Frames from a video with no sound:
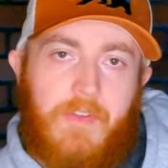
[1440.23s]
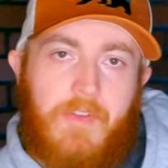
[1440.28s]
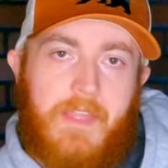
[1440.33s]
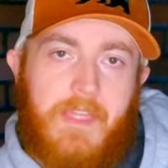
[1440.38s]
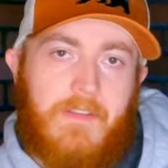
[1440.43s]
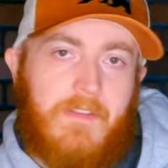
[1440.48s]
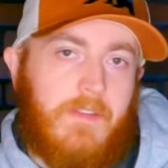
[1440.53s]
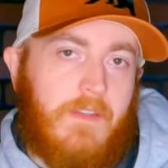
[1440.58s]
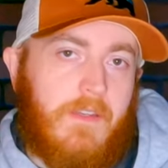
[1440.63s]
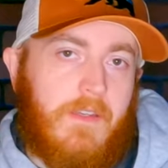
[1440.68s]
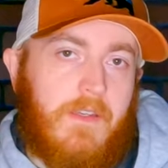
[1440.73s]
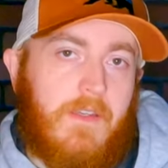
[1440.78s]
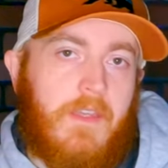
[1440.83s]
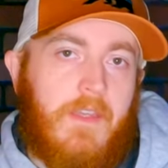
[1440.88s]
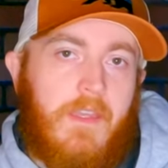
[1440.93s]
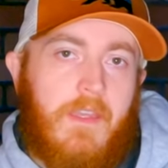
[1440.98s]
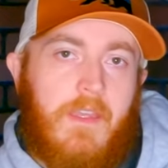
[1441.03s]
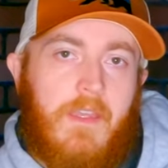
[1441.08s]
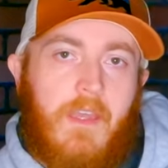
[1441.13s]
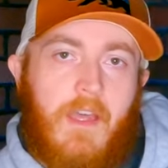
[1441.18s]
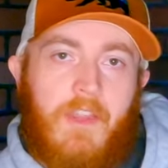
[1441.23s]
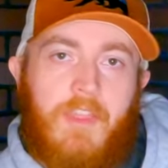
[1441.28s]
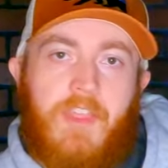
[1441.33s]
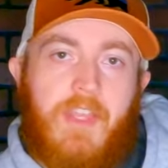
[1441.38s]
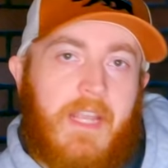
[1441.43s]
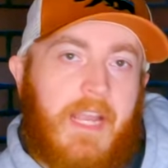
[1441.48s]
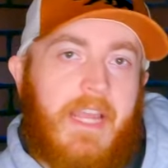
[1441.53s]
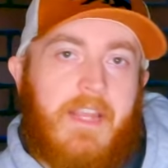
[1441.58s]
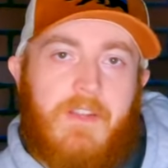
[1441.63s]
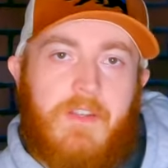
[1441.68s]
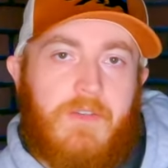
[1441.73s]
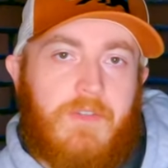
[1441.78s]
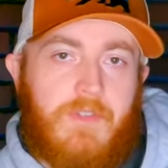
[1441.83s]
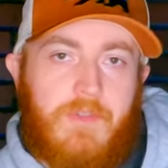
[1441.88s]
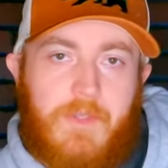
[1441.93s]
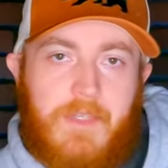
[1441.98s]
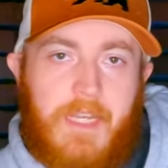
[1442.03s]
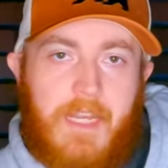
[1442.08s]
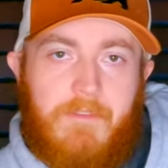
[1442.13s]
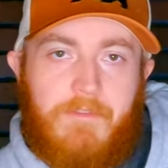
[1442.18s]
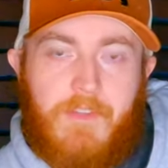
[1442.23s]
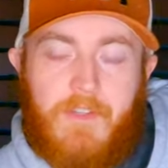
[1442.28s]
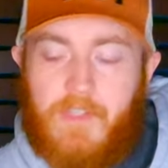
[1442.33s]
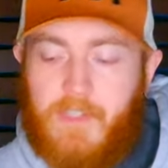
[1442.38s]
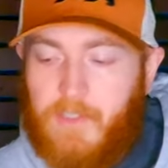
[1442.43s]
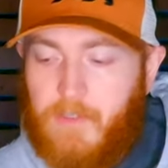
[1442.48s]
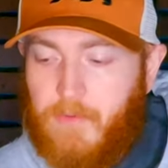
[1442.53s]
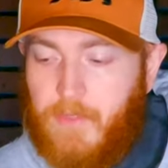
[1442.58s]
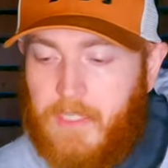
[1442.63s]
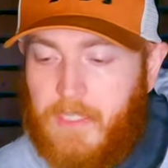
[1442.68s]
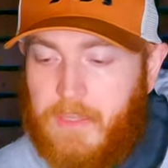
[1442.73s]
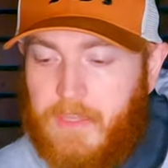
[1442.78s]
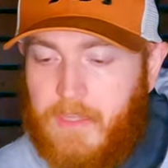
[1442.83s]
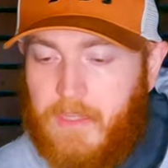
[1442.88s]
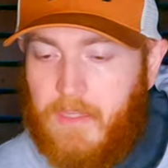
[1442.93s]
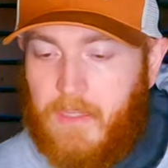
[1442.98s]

so that's a, a thing I usually have to deal with.